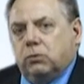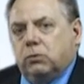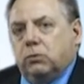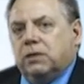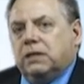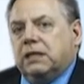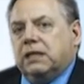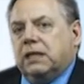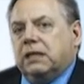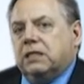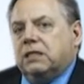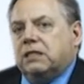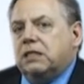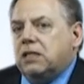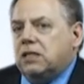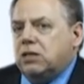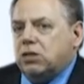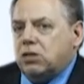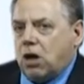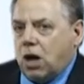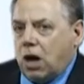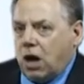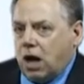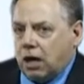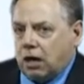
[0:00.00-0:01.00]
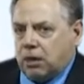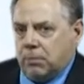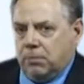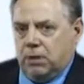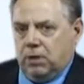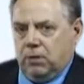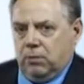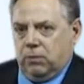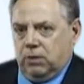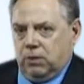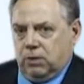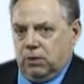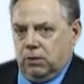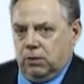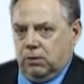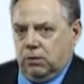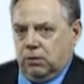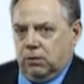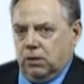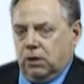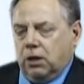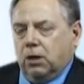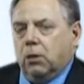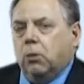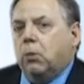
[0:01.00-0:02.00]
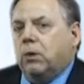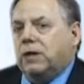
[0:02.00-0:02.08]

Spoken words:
when kids can talk about what they're learning,